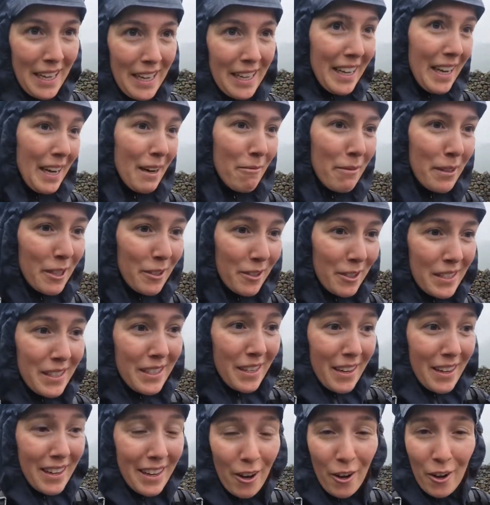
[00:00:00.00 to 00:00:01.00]
Yeah, because
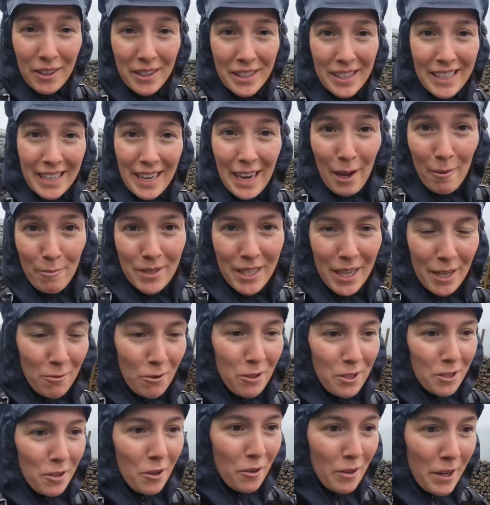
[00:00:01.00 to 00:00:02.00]
on the campsite it
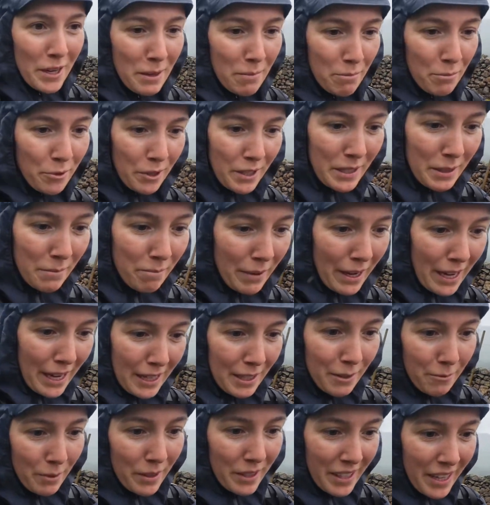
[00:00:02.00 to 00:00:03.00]
was already pretty
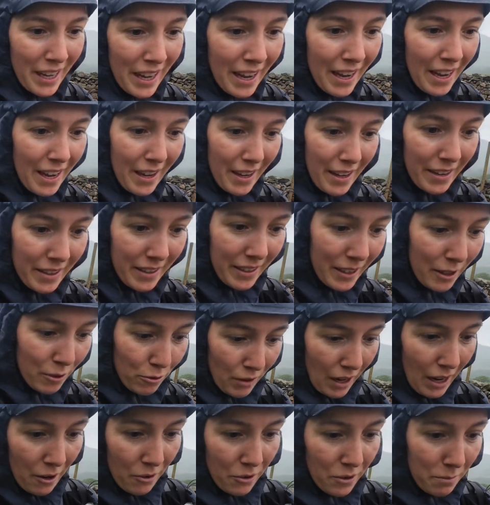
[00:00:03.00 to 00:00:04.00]
bad with the
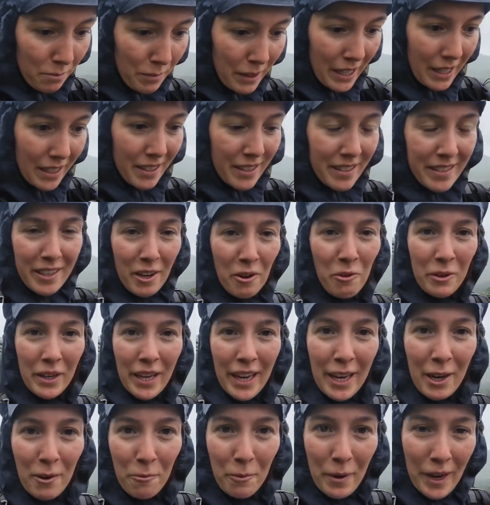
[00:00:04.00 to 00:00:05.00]
ground being
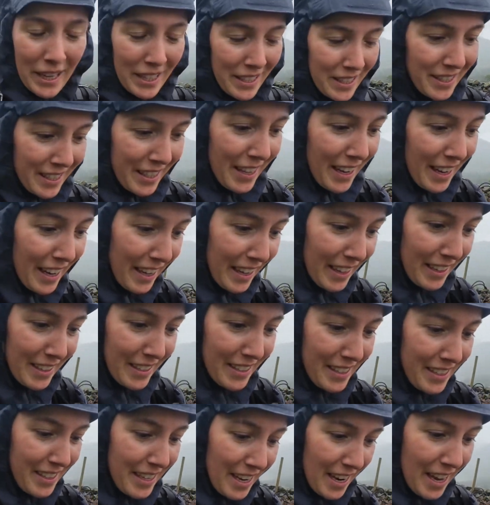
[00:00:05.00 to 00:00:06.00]
soaking wet
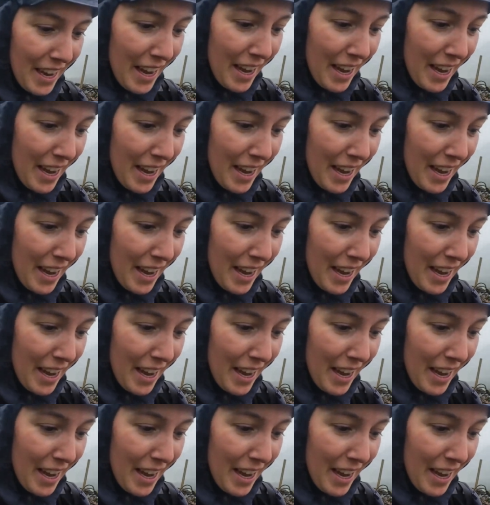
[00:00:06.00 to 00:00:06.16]
and